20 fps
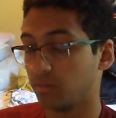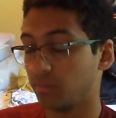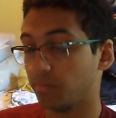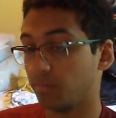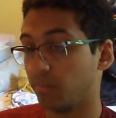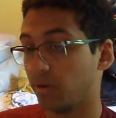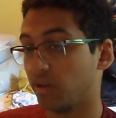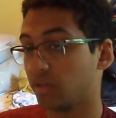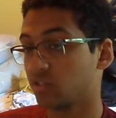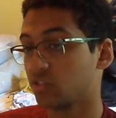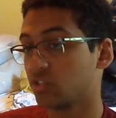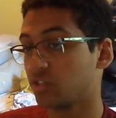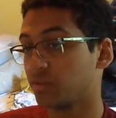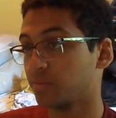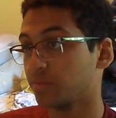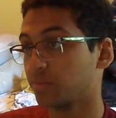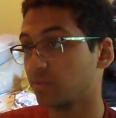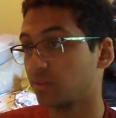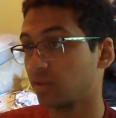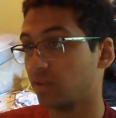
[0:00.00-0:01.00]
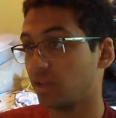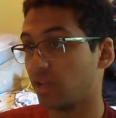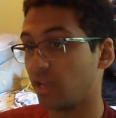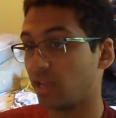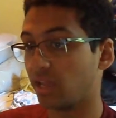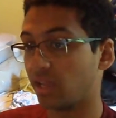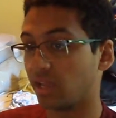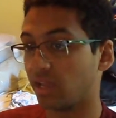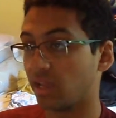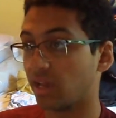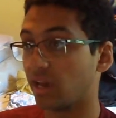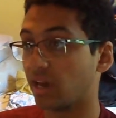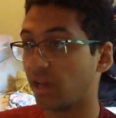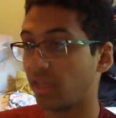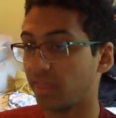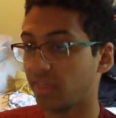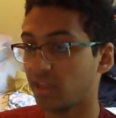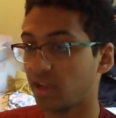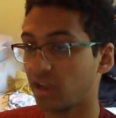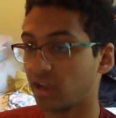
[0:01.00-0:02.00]
Belgium. Yeah,
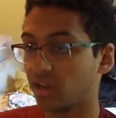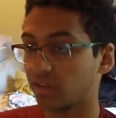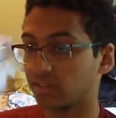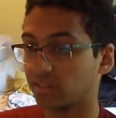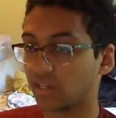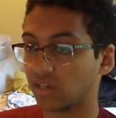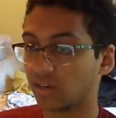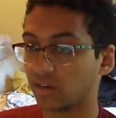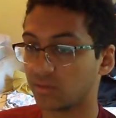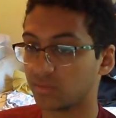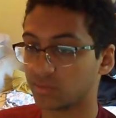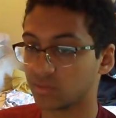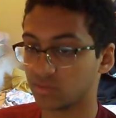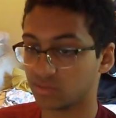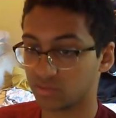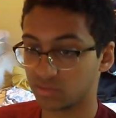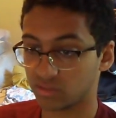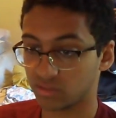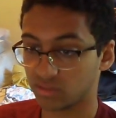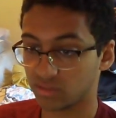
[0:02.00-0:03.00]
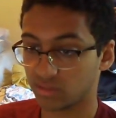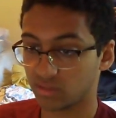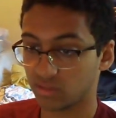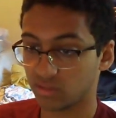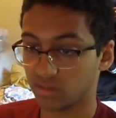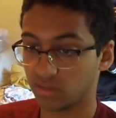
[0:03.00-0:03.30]
I think I got that almost.